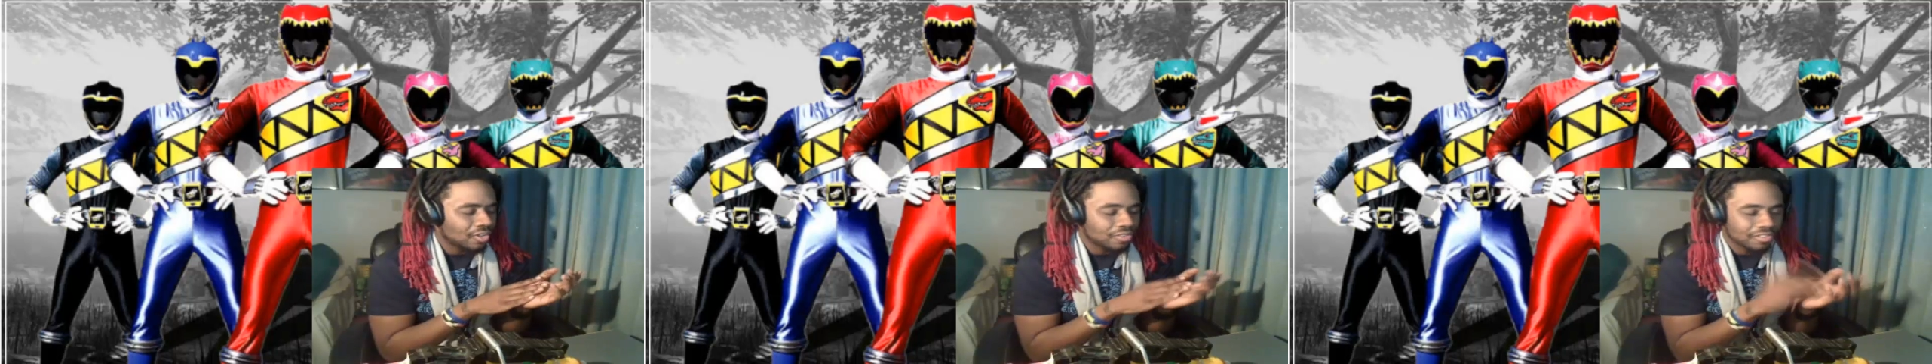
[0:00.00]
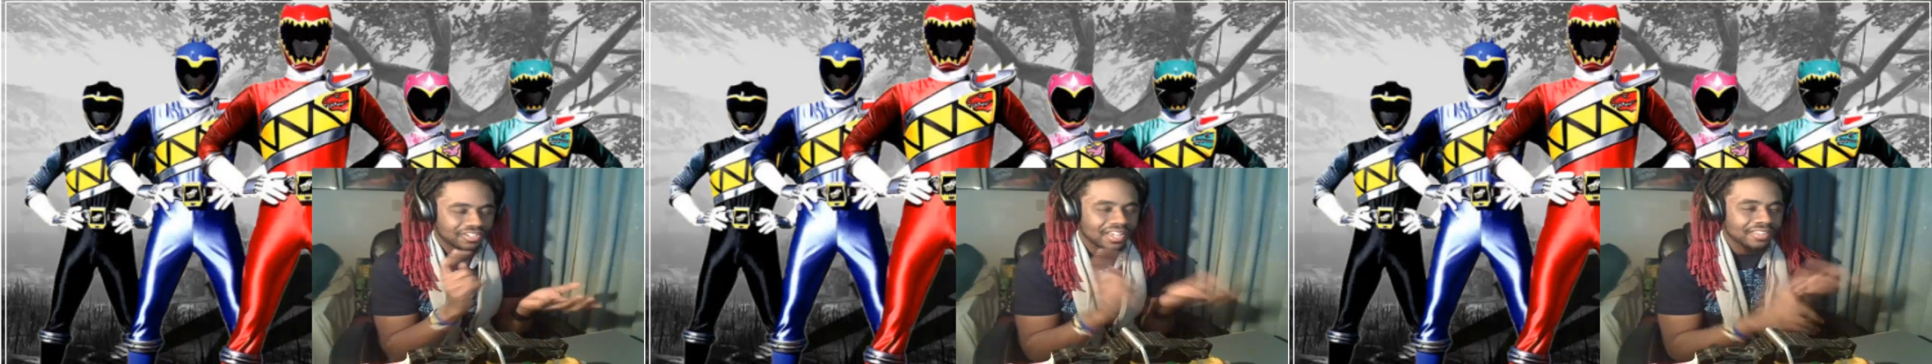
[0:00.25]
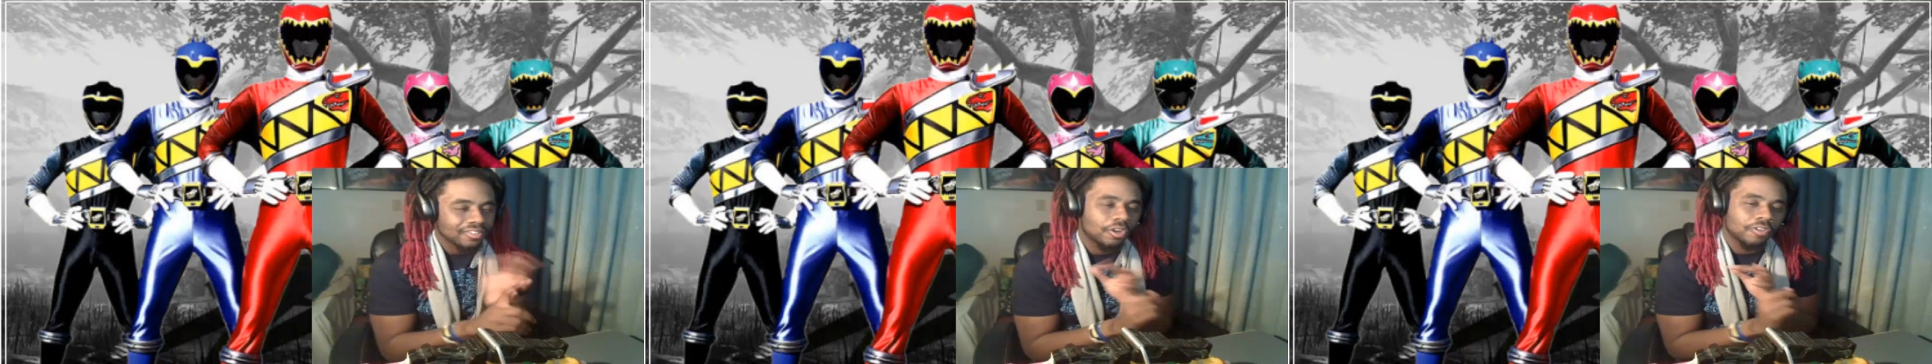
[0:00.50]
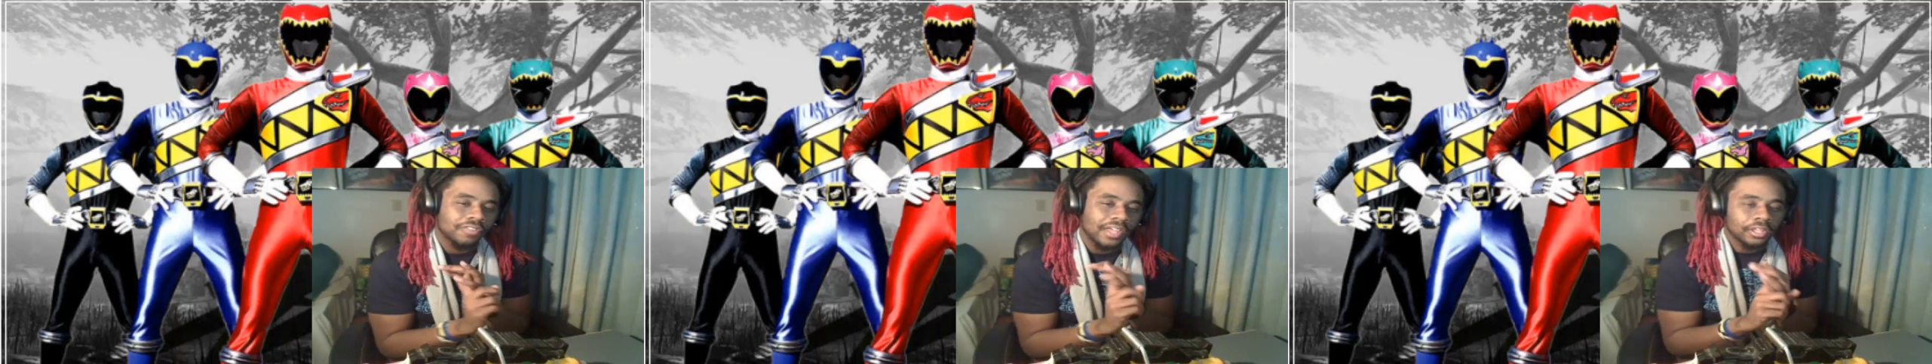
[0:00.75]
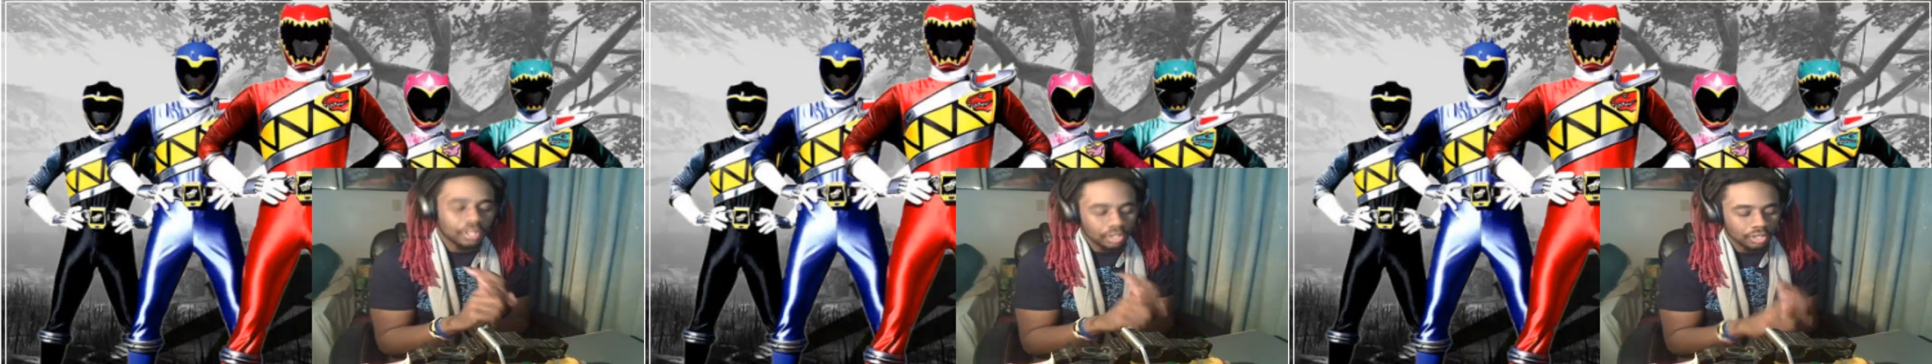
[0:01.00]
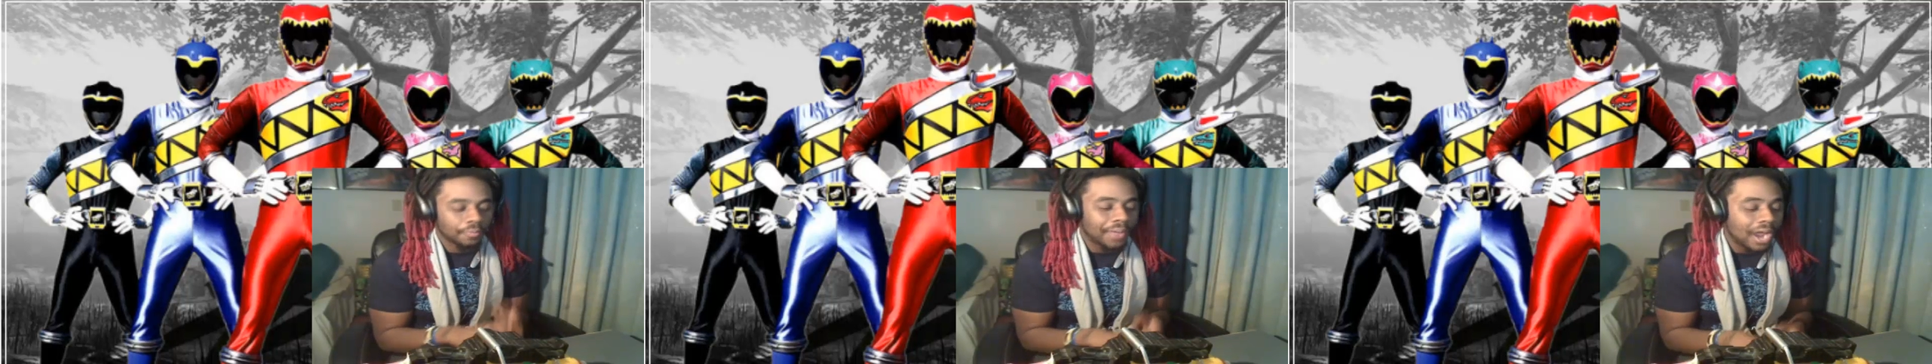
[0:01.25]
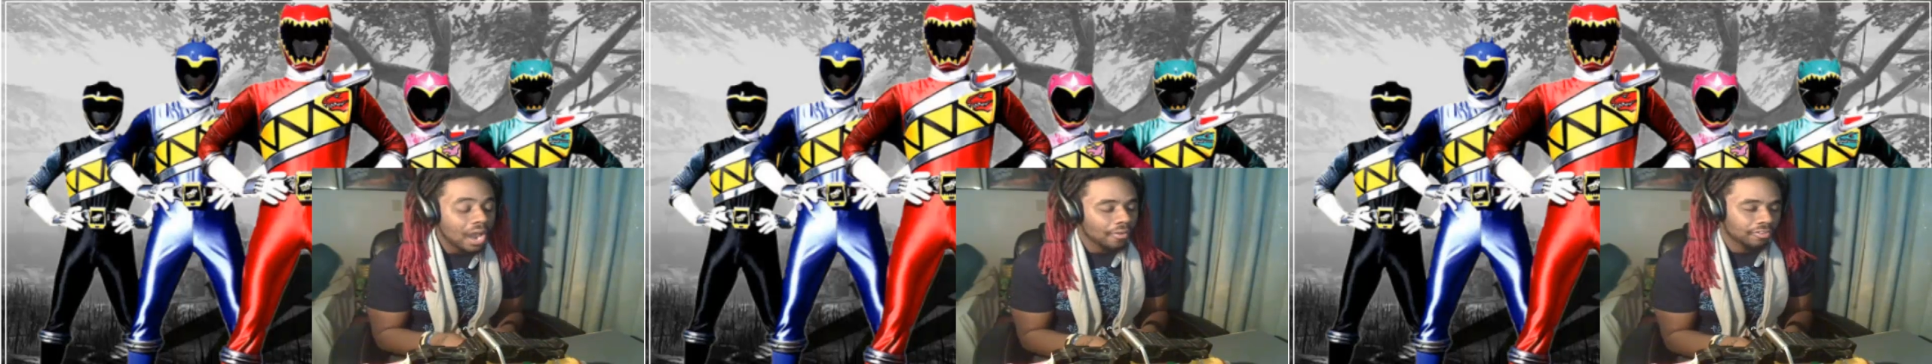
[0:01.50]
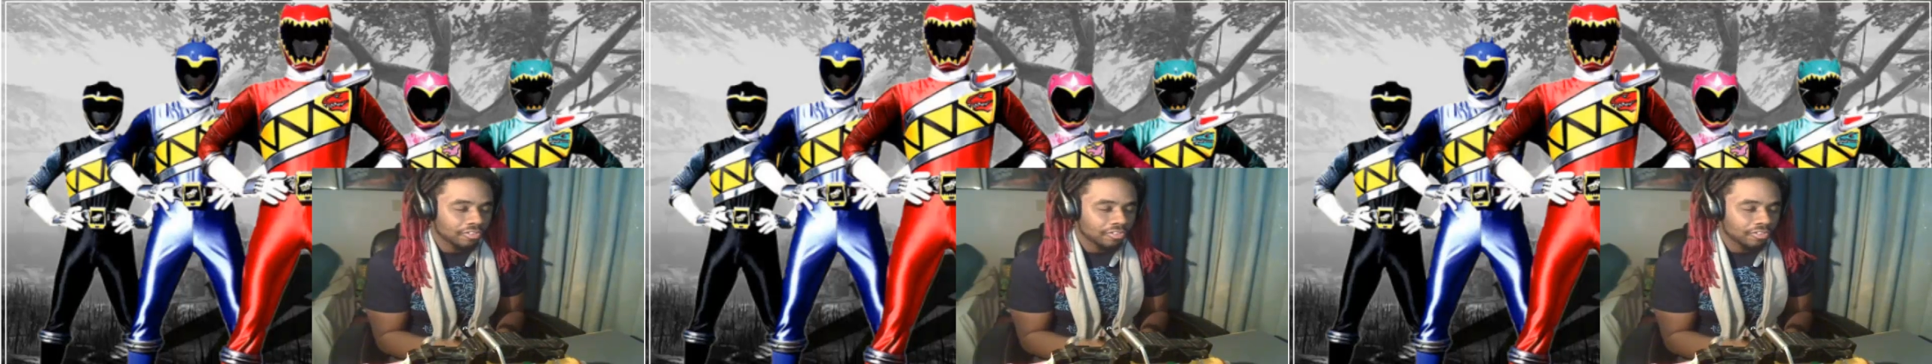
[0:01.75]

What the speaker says: It was a Chaser code. It was like, you're Power